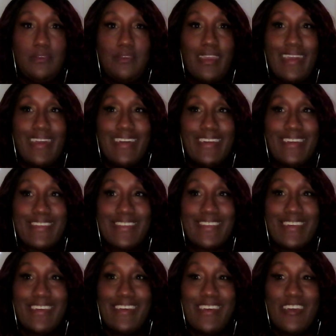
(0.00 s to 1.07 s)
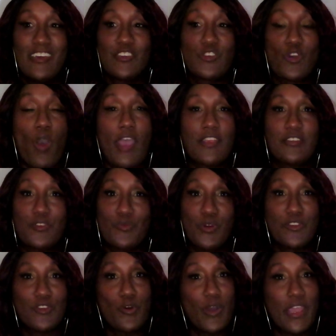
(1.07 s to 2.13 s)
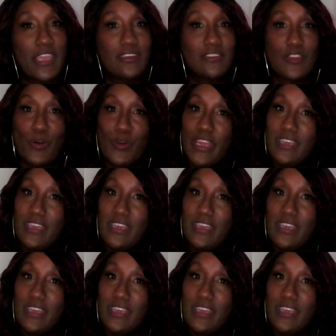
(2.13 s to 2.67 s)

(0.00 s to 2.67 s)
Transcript: Yes. So I just wanted to go ahead and throw